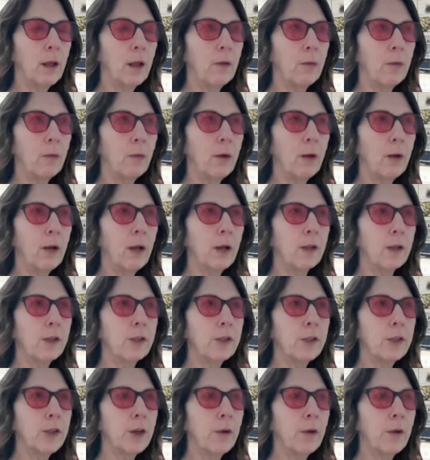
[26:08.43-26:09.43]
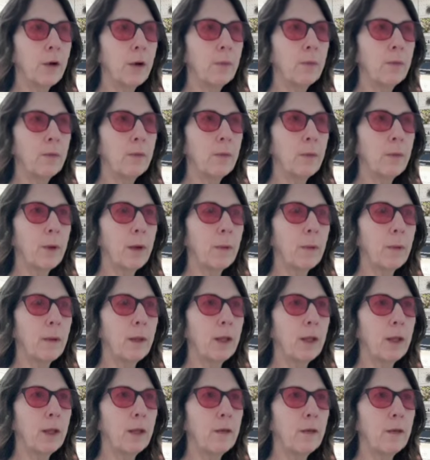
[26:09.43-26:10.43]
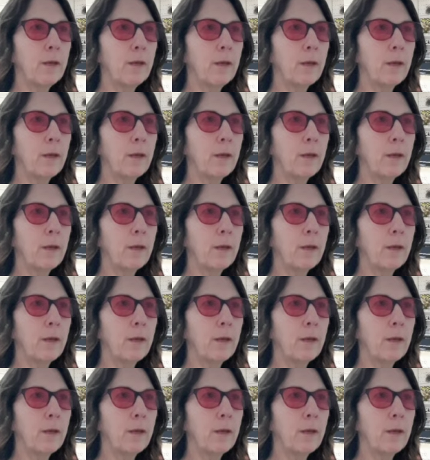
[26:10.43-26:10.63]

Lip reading: and when I show up to my meetings